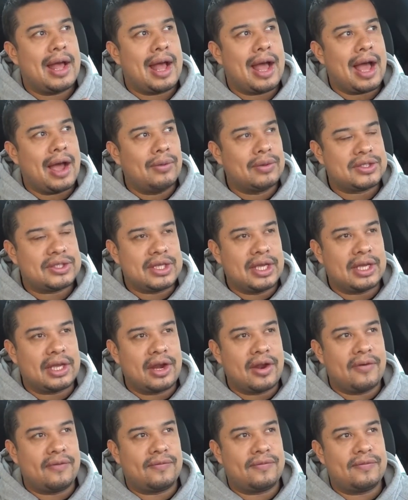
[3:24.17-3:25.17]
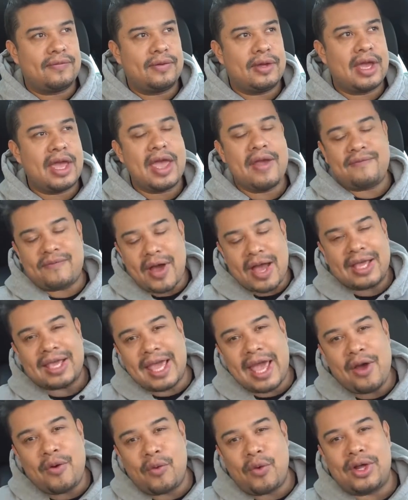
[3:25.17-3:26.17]
I was thinking of, if I
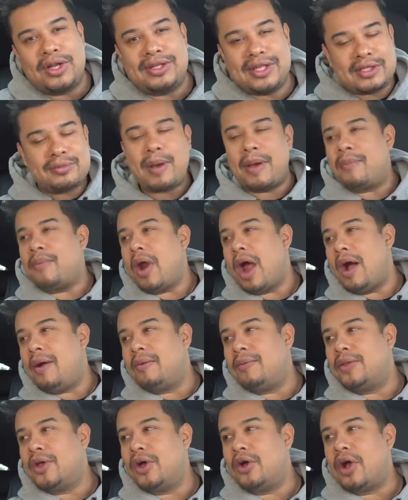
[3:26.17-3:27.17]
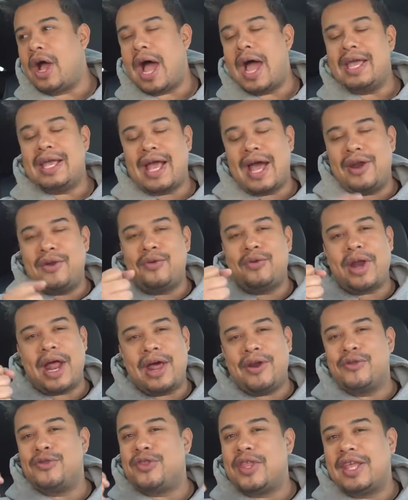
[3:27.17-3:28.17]
get one, this is my problem though. I
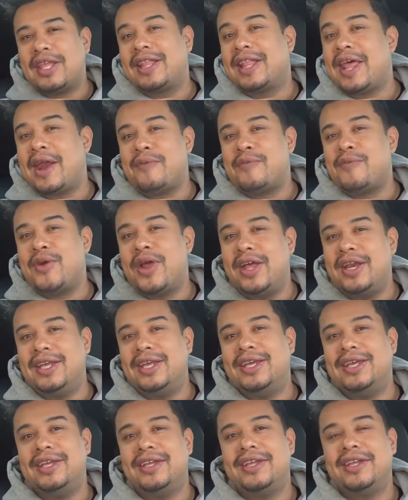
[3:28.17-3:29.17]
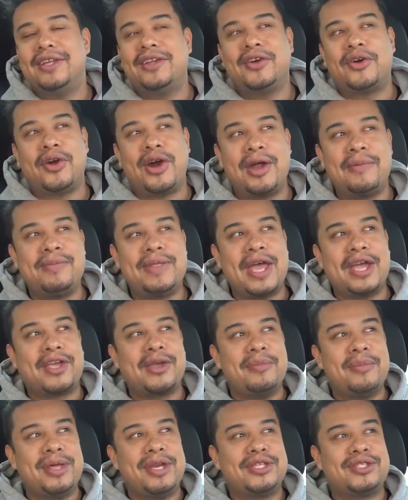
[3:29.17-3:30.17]
don't think that I'm ready, or I'm that
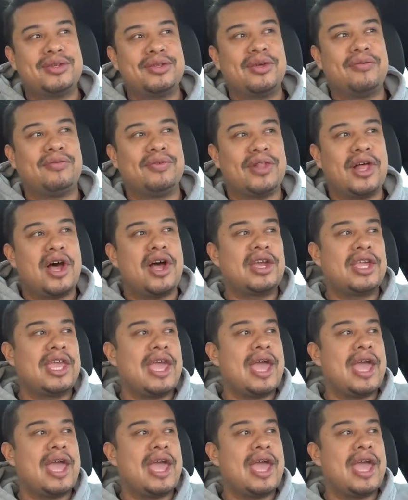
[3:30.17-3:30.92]
committed to the vlog